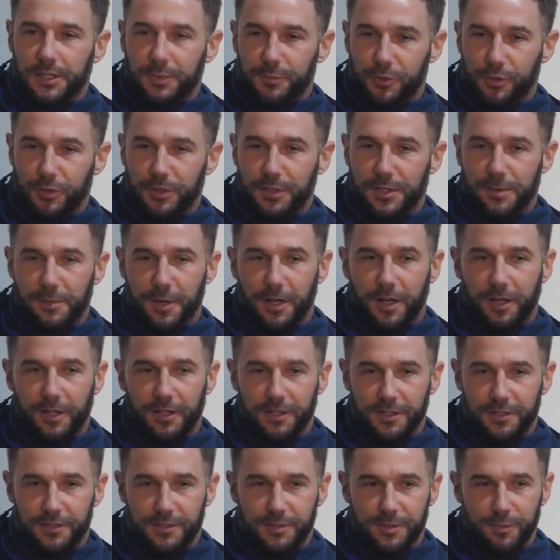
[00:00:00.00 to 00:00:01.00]
Surely
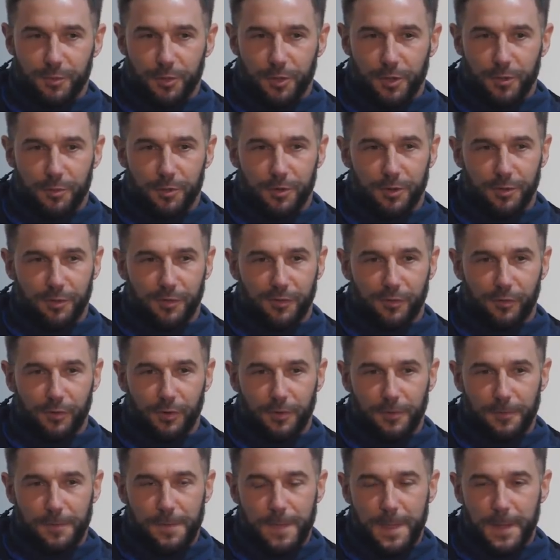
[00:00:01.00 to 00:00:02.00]
McCulloch spoke about it
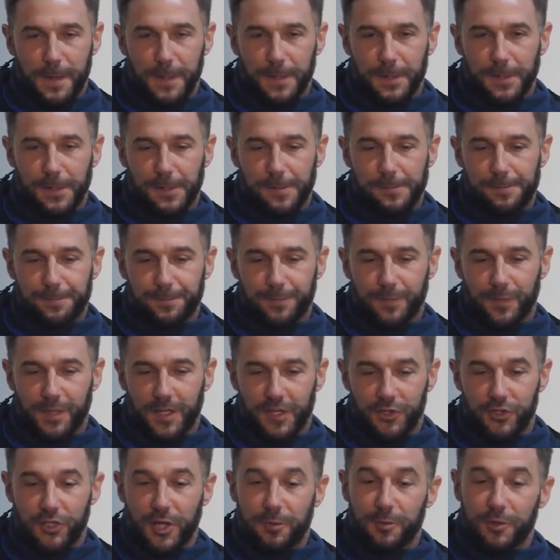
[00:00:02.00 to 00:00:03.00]
before. Um,
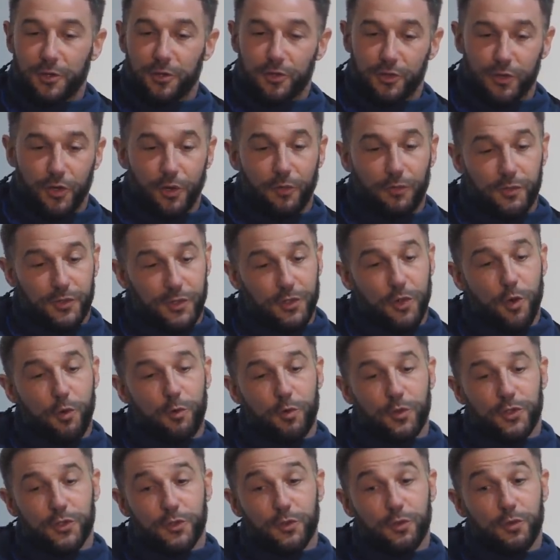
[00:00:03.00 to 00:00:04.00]
and Jimmy used to obviously
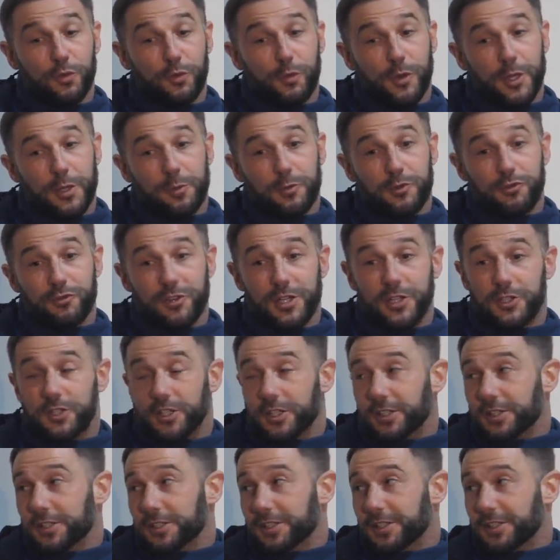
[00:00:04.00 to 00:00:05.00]
always know when he was
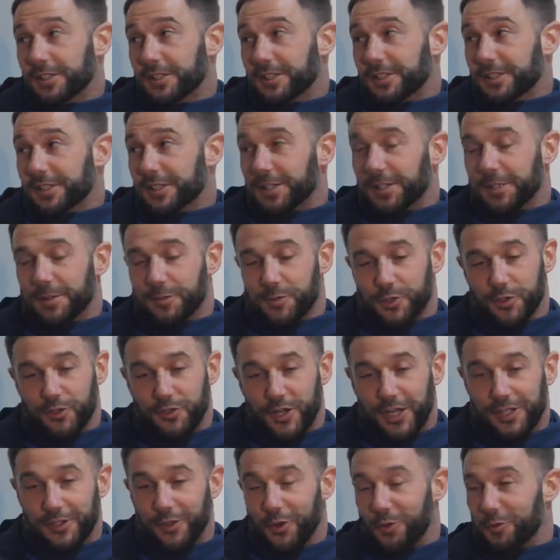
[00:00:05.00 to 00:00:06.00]
raging, um, so he
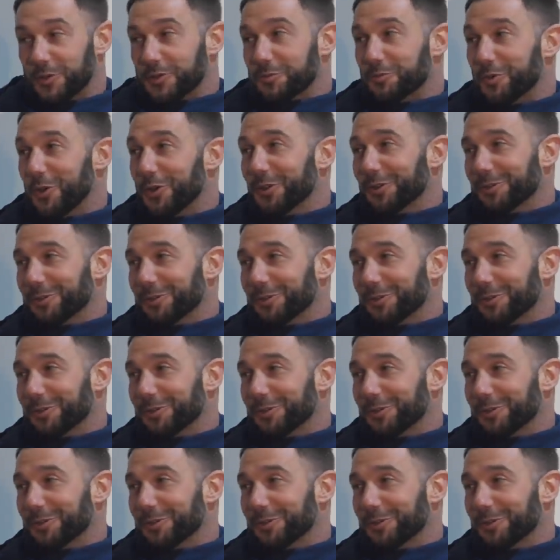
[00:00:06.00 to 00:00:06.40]
tried to always